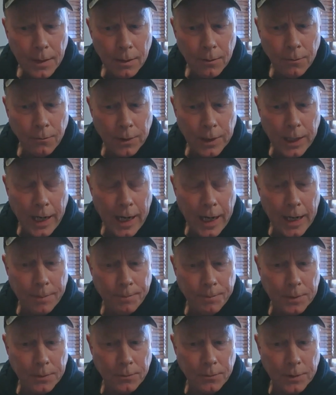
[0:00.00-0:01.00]
what
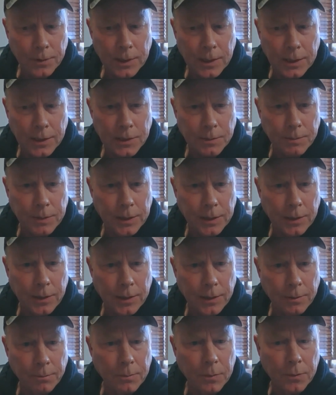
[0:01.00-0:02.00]
happened with us being on
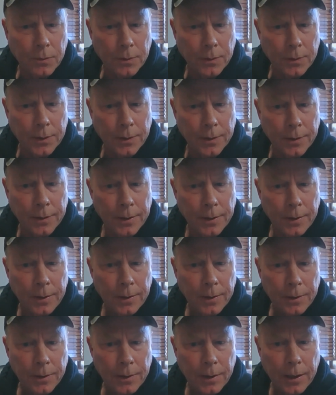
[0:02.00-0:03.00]
the border,
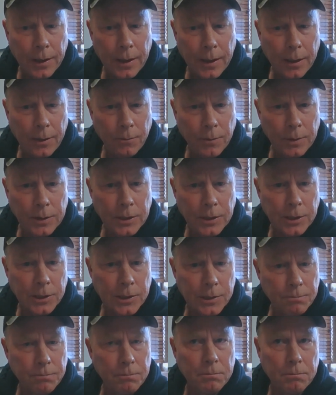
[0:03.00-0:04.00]
we
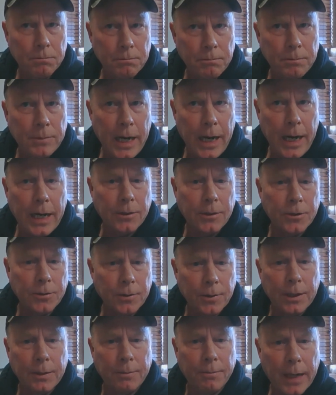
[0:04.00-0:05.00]
just
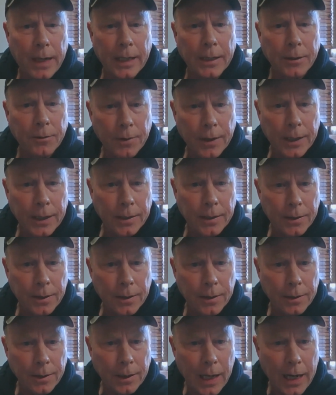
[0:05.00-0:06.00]
naturally migrated
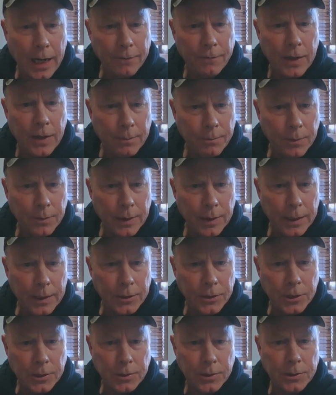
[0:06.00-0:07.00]
our live
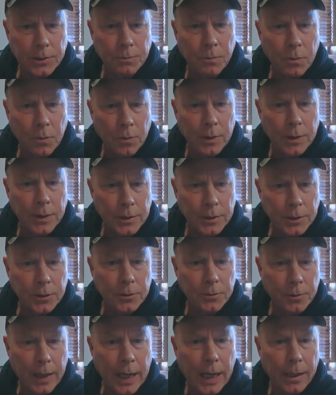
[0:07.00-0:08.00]
operations more
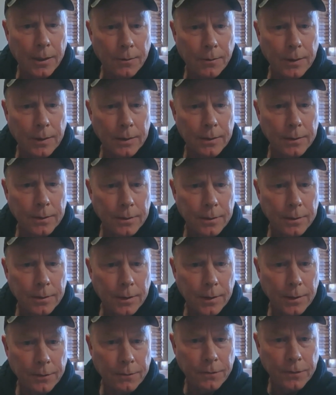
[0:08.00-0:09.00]
into Iowa
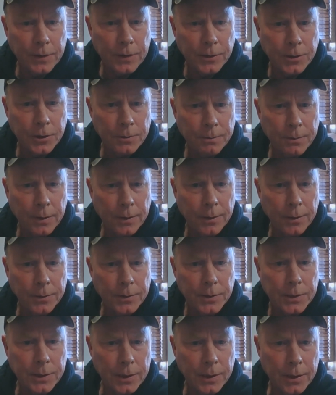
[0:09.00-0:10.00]
on the finishing barns.